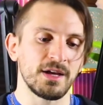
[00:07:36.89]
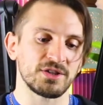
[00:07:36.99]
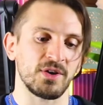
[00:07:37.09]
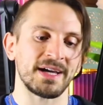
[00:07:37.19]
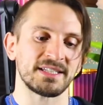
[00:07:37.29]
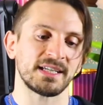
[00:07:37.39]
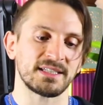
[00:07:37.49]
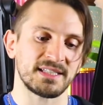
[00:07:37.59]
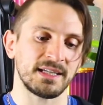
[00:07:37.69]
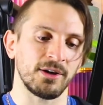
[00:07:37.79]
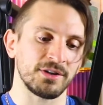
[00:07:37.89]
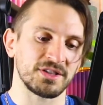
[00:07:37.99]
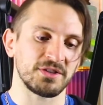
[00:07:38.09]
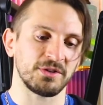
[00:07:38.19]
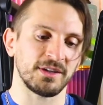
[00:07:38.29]
So as you can see,
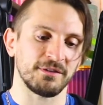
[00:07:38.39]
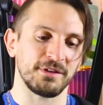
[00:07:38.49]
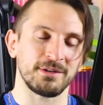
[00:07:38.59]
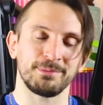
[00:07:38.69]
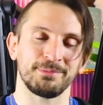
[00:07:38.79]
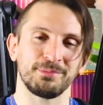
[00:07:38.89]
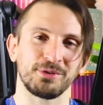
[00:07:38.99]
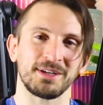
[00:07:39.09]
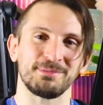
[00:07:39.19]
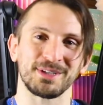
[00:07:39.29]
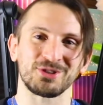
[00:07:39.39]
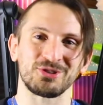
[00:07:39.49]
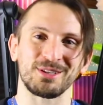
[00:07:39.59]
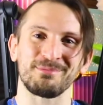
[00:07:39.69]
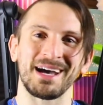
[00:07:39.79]
also, very pretty
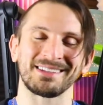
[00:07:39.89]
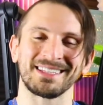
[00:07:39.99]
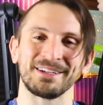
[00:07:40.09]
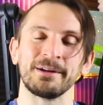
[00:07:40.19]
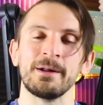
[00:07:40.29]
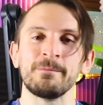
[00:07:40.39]
picture of the mouth here.